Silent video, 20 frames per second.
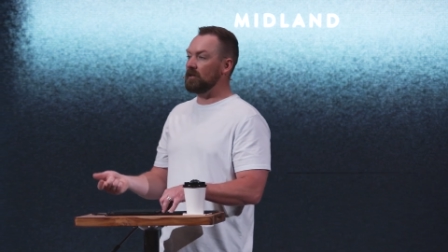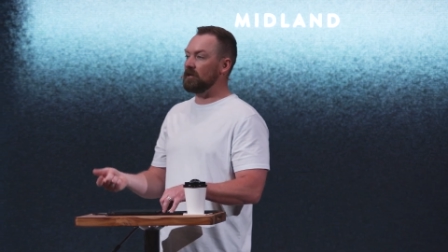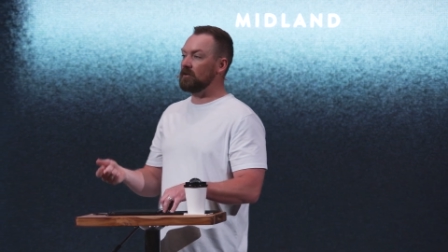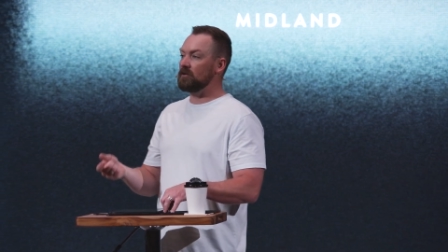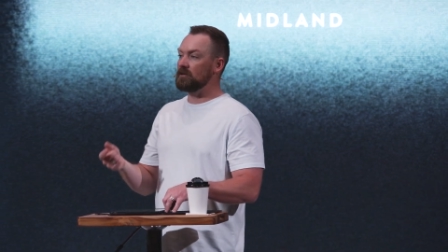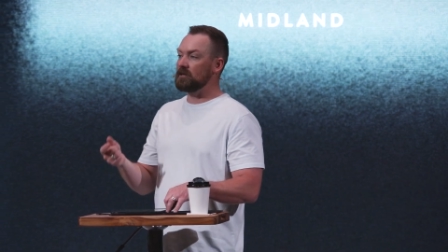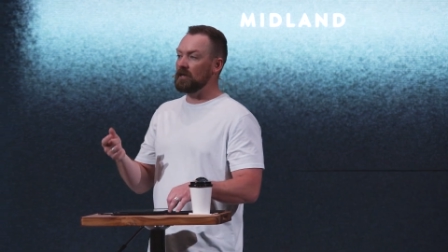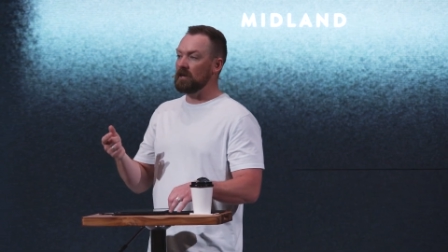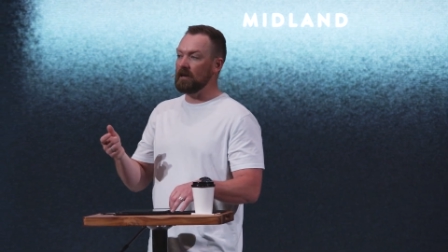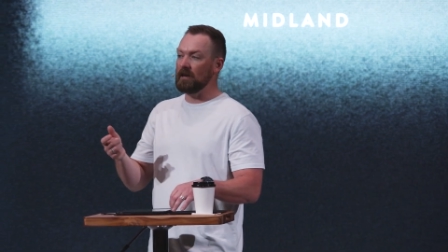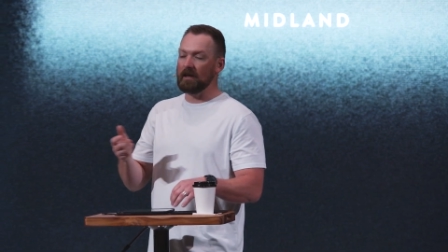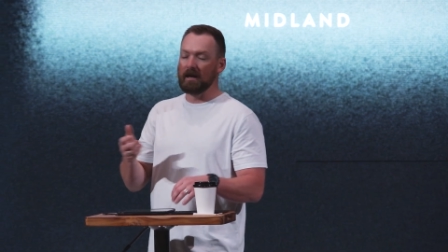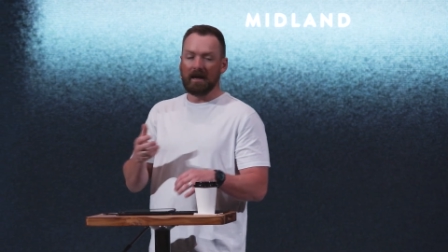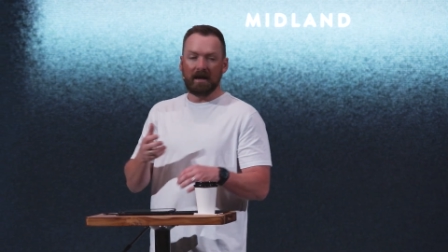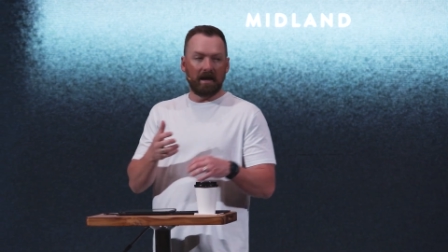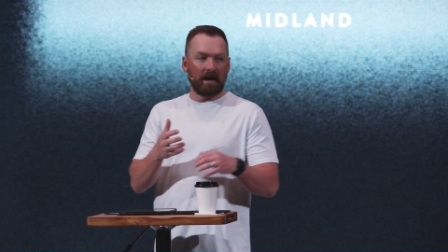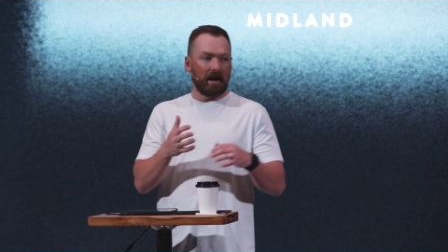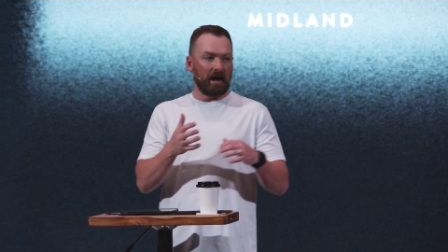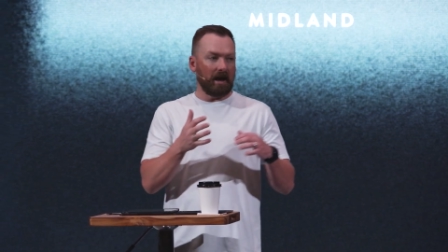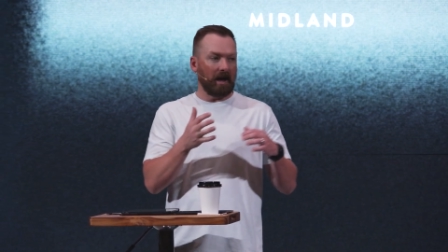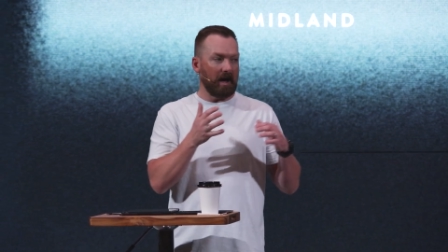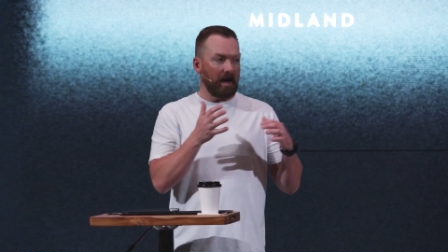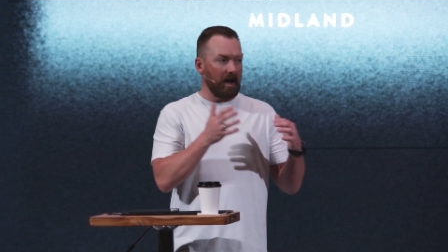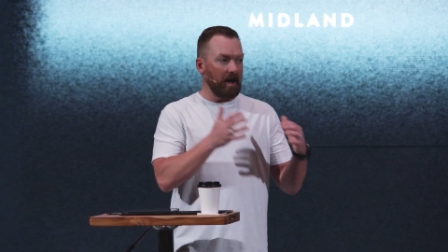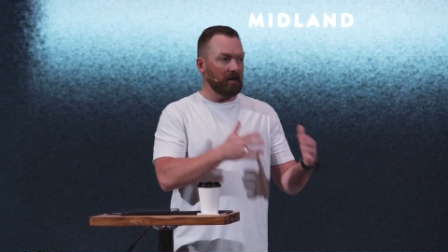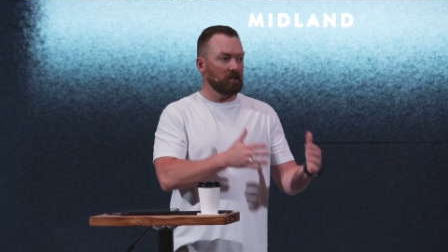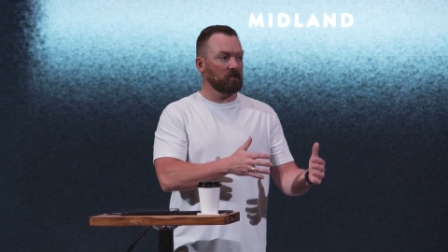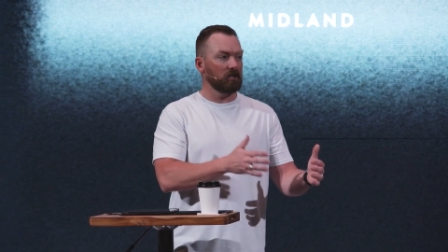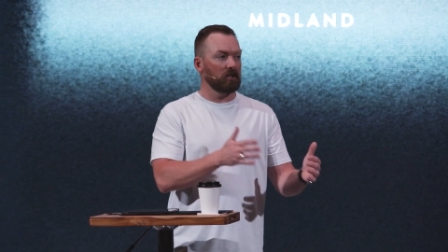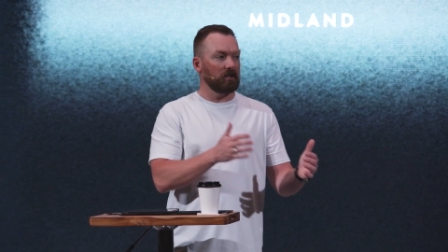And you're saying, I
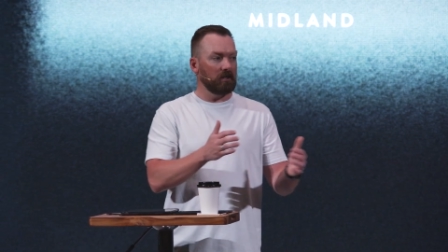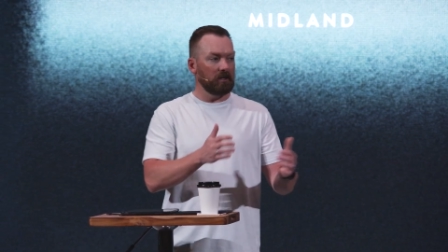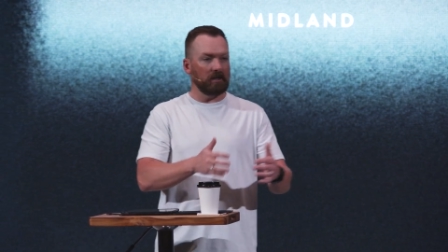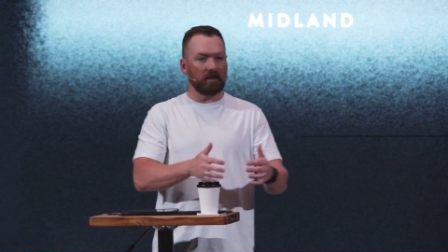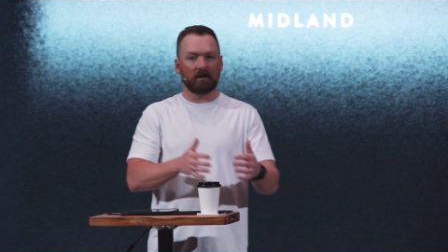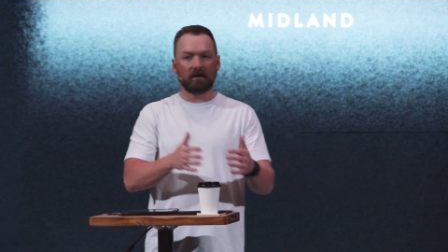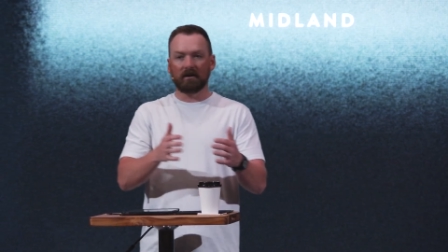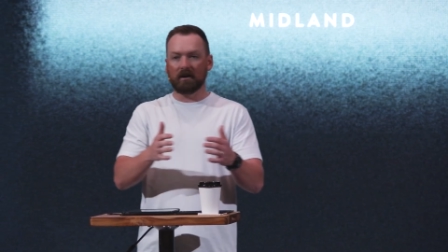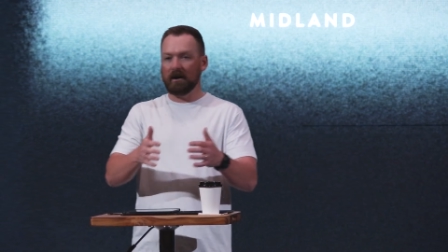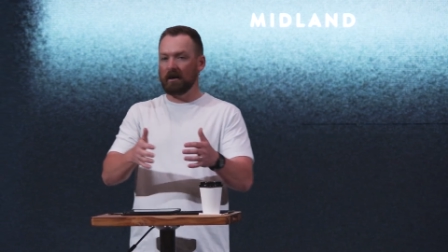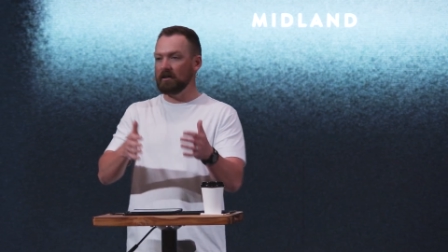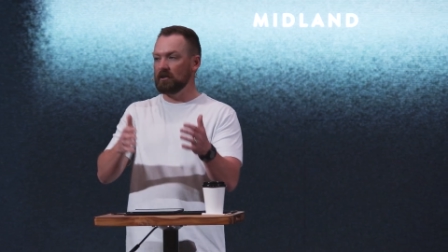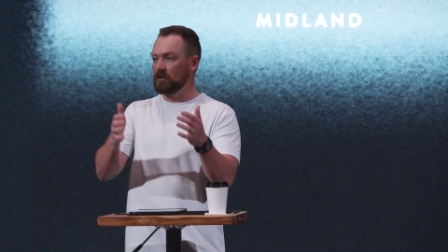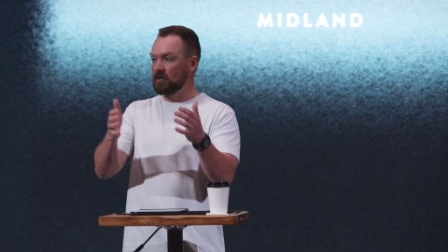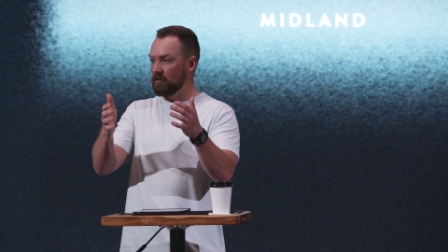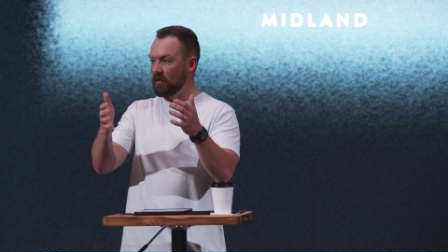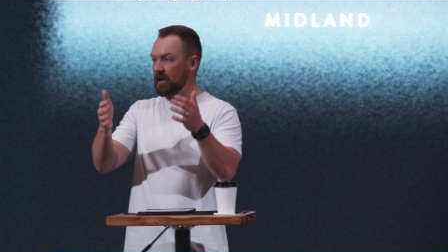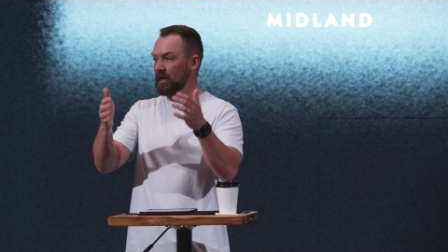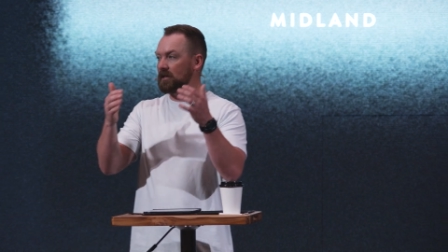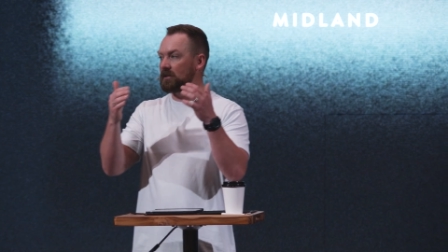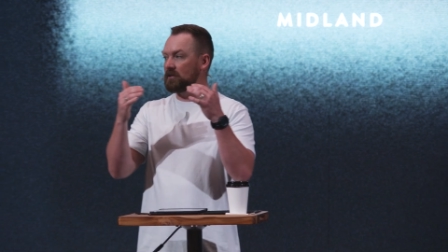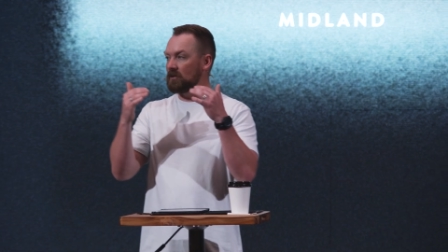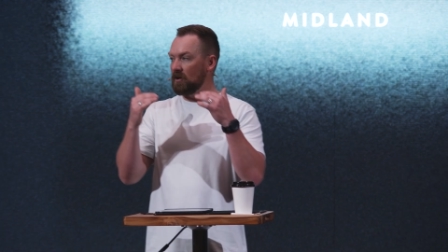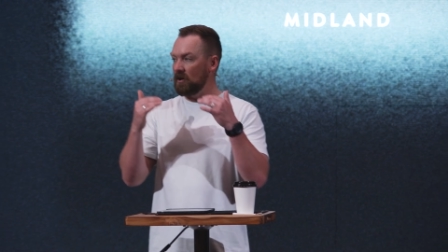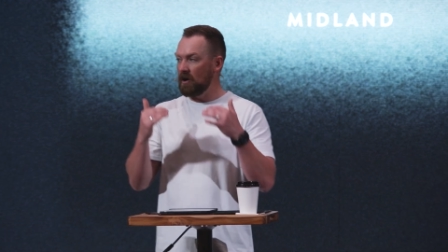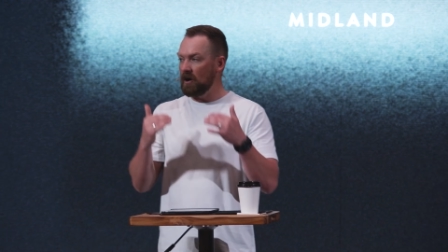actually need God's grace